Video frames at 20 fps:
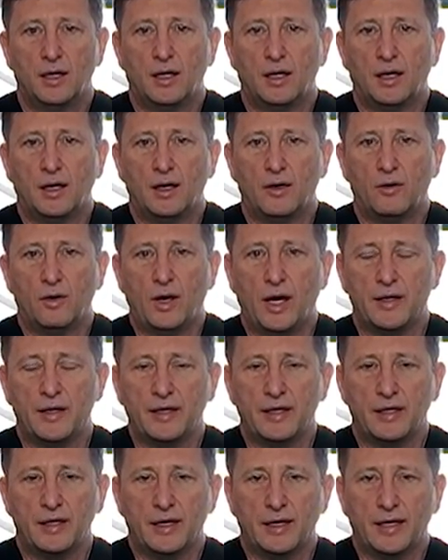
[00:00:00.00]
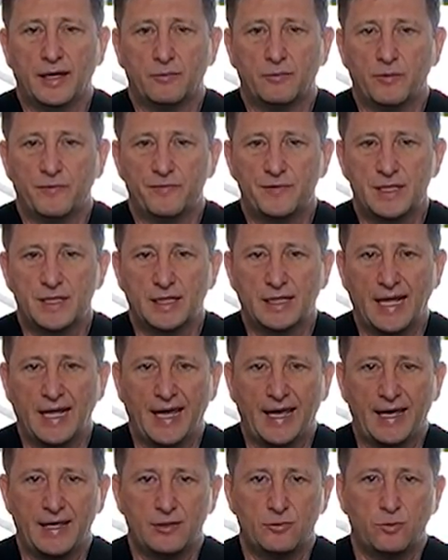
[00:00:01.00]
I think, again, we've seen
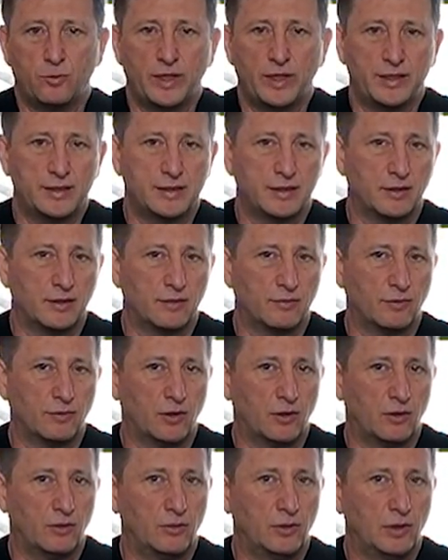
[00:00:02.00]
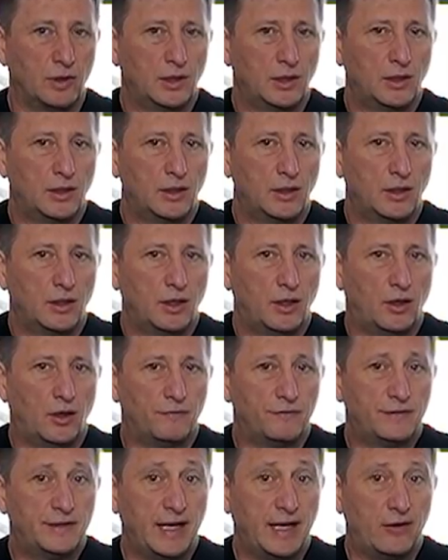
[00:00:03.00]
8 weeks in a row
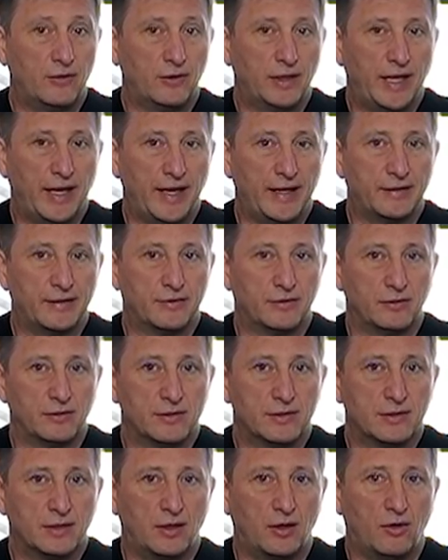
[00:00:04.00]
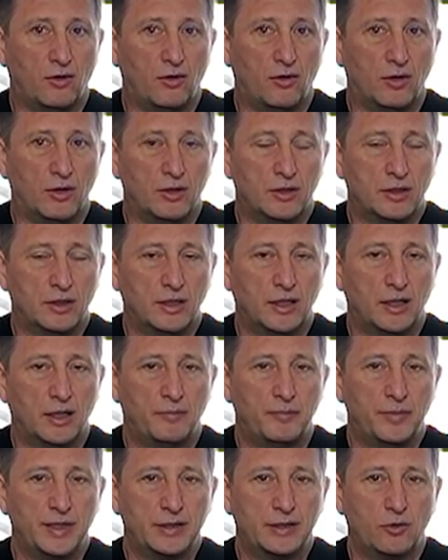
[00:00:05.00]
of down candles on
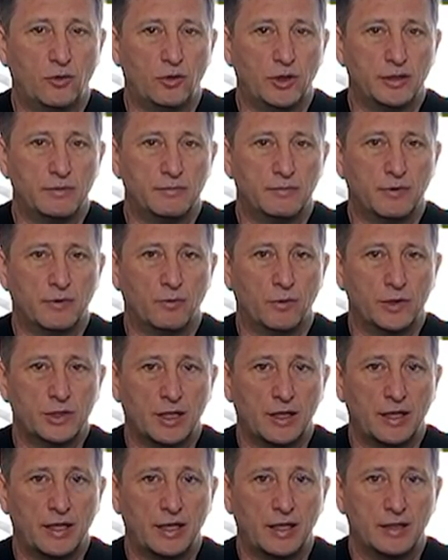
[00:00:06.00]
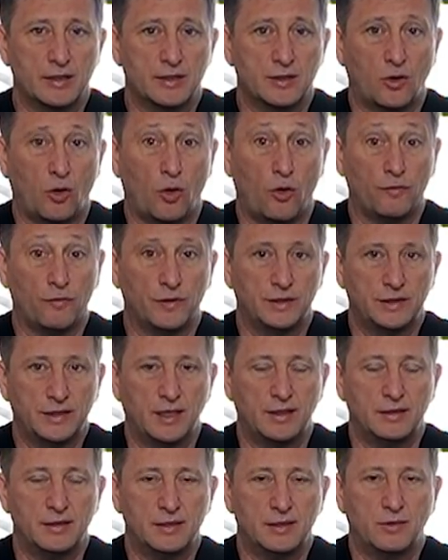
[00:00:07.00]
Bitcoin, which I think is
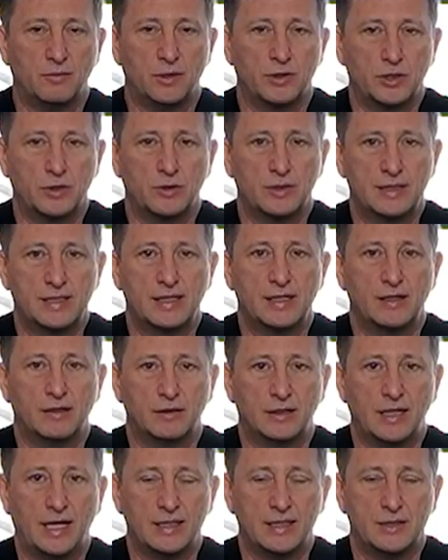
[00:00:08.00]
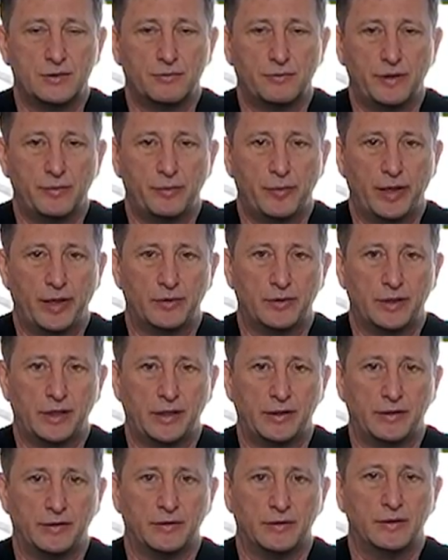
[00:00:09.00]
overdone. So we should see a nice rebound
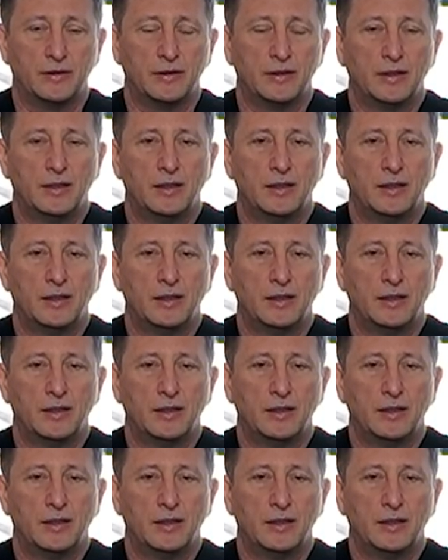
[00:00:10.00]
here,